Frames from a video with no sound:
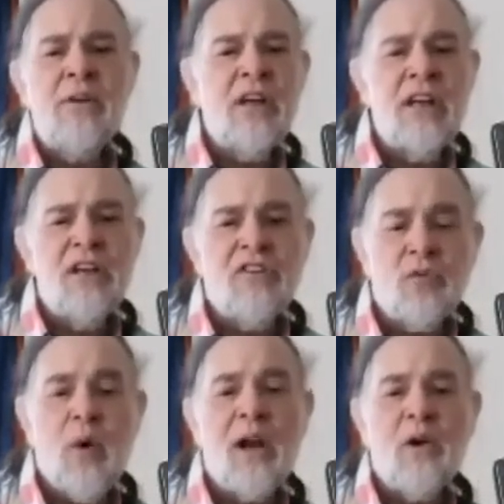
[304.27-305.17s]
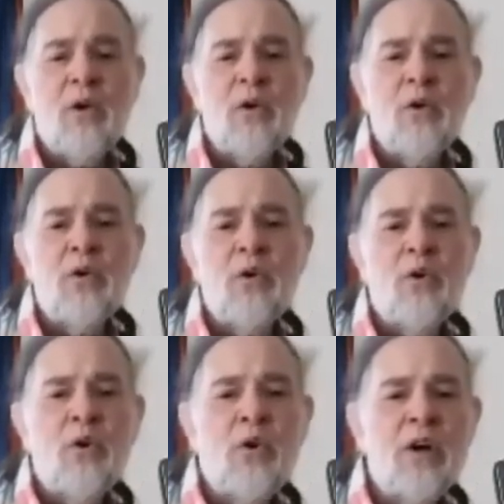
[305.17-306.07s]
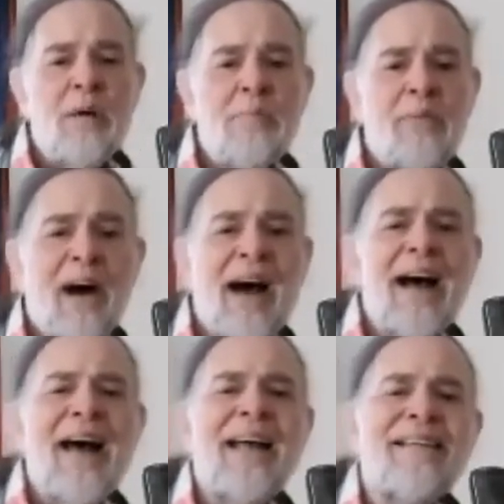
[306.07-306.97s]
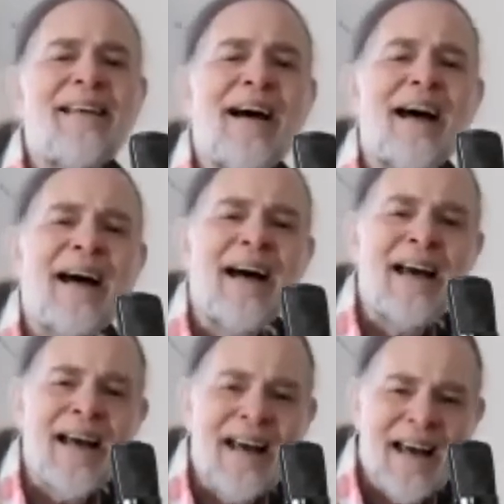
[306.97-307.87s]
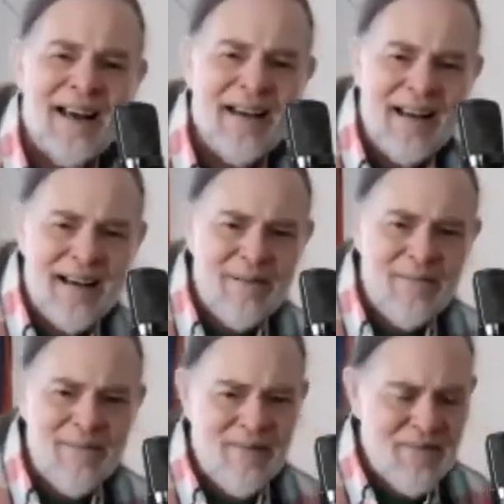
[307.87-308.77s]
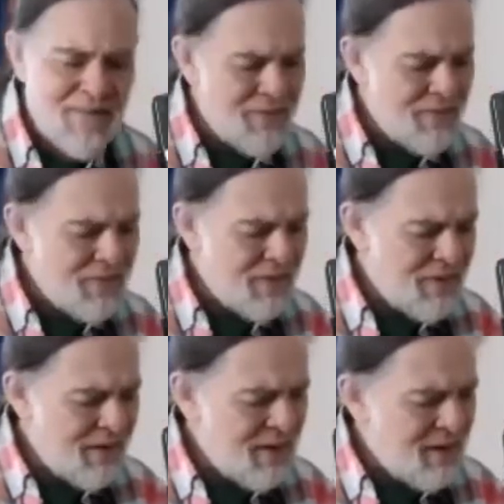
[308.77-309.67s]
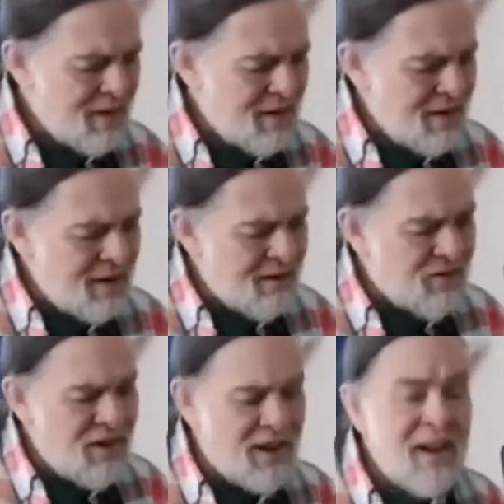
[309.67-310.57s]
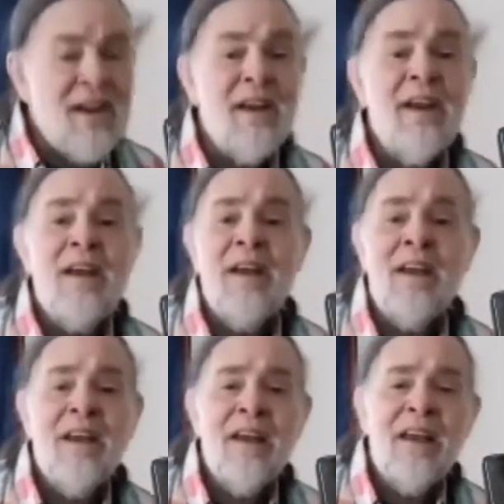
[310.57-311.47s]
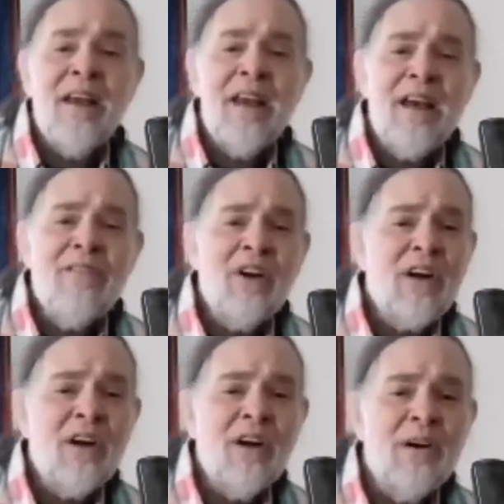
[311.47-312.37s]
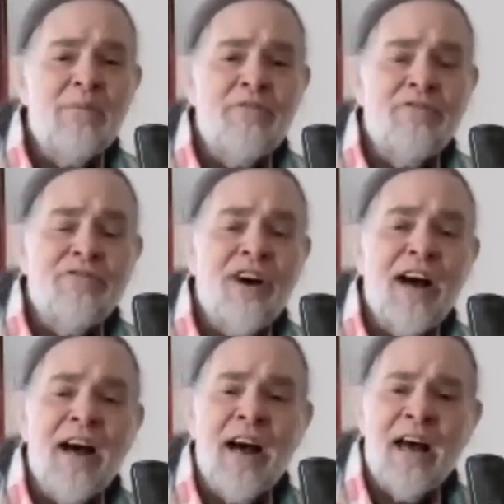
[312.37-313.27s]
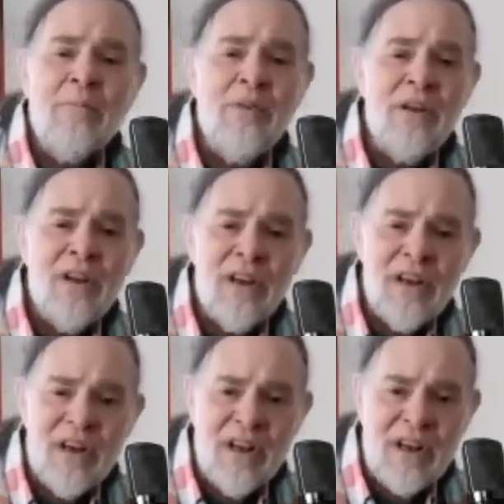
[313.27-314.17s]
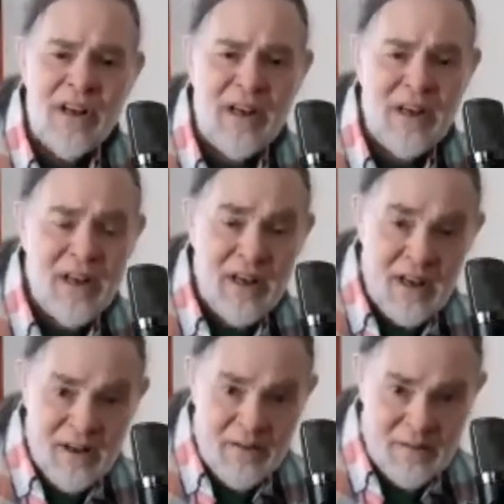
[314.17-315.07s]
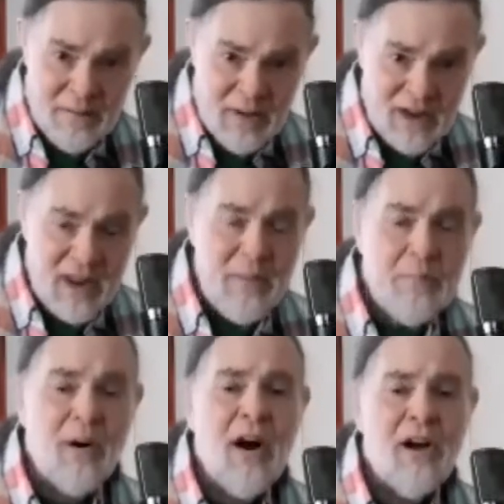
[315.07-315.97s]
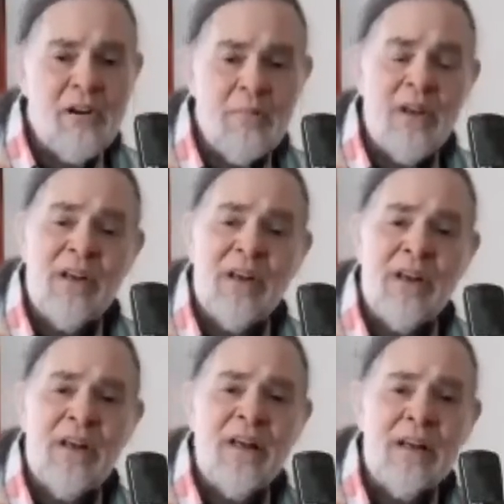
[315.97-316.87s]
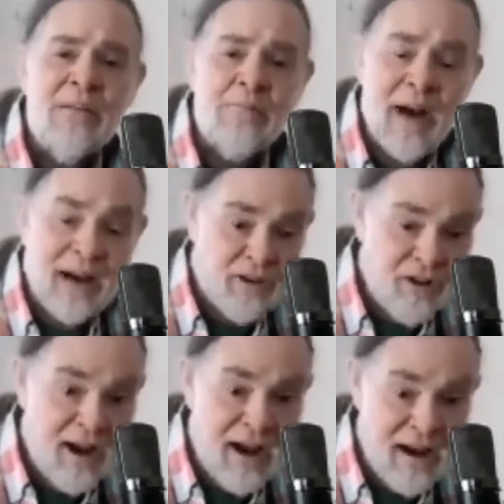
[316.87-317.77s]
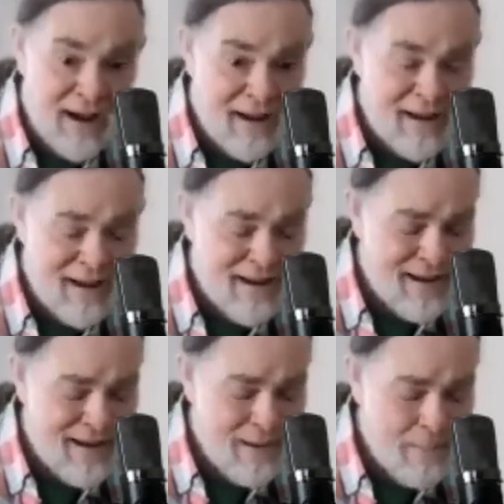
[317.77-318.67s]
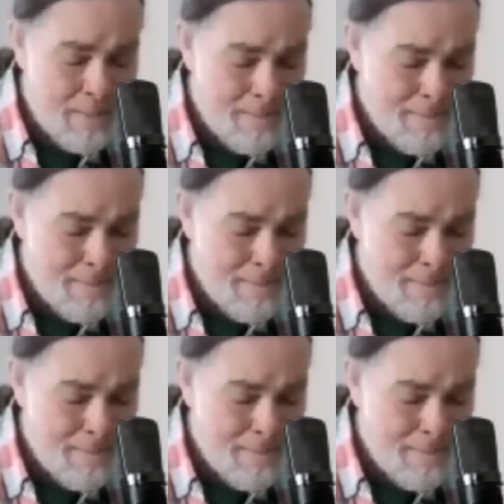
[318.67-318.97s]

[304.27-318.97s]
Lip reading: be swallowed up by time. If they ever come and find me, may they pardon me my crime.